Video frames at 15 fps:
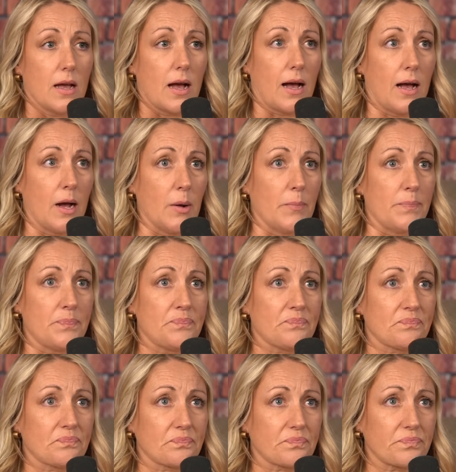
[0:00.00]
um
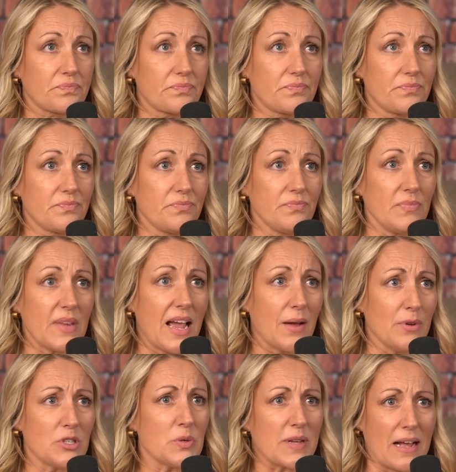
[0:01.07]
I
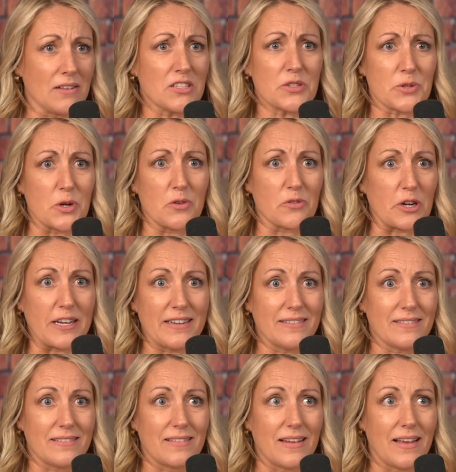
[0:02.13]
went to a counselor over it.
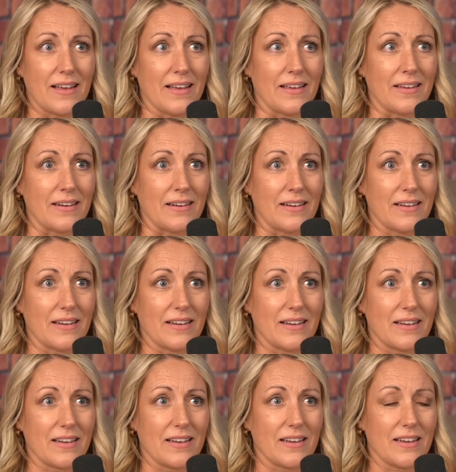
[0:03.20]
And
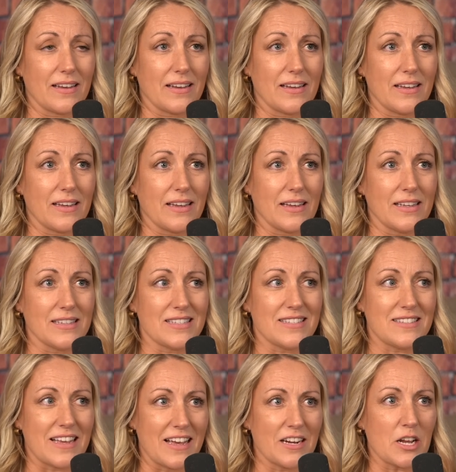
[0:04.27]

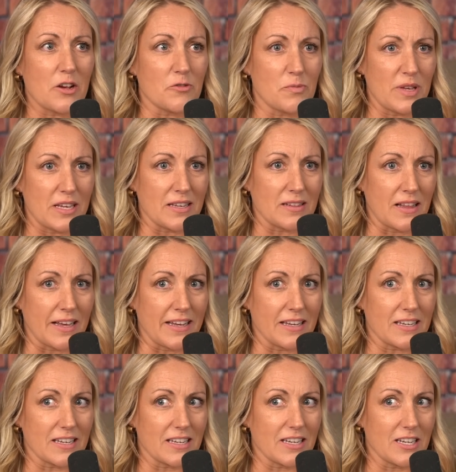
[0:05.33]
instead of being
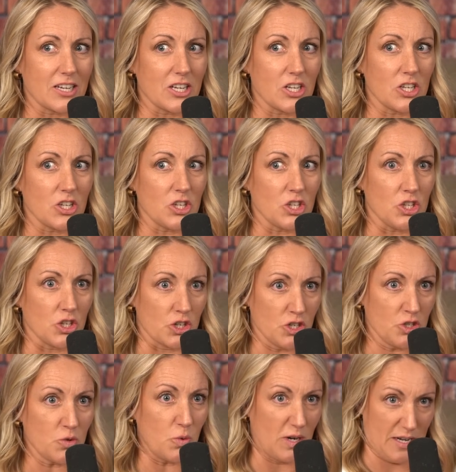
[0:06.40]
like you're
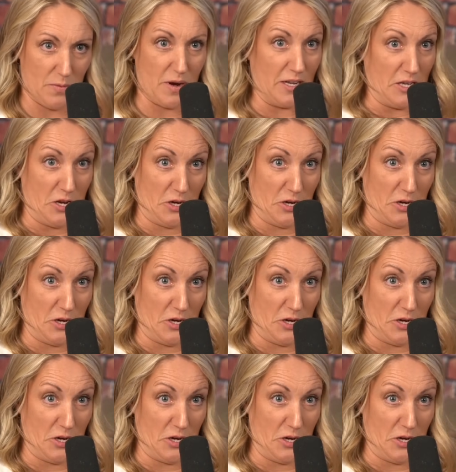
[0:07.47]
21